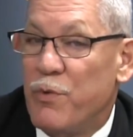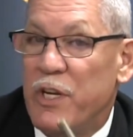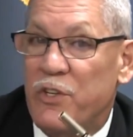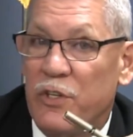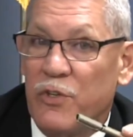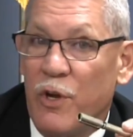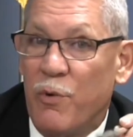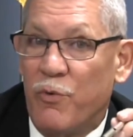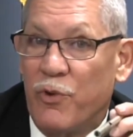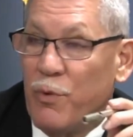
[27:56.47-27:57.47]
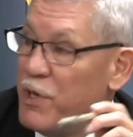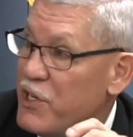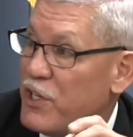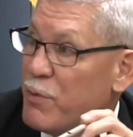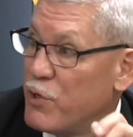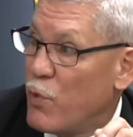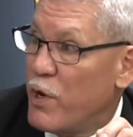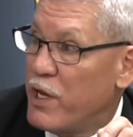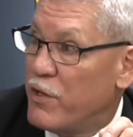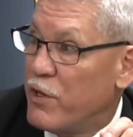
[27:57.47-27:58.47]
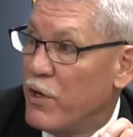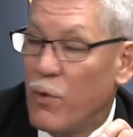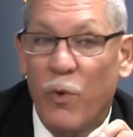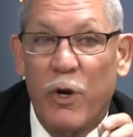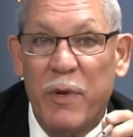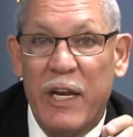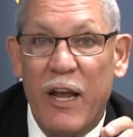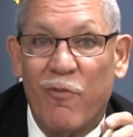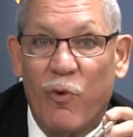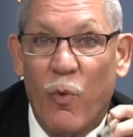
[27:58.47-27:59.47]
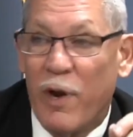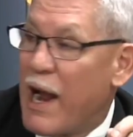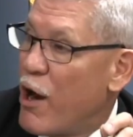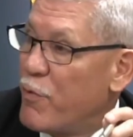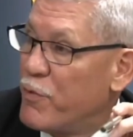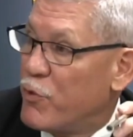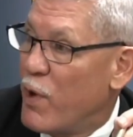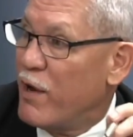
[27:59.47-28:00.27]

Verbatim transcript: uh, De- so, so December 20th, we're going to be down for one hour. One 12-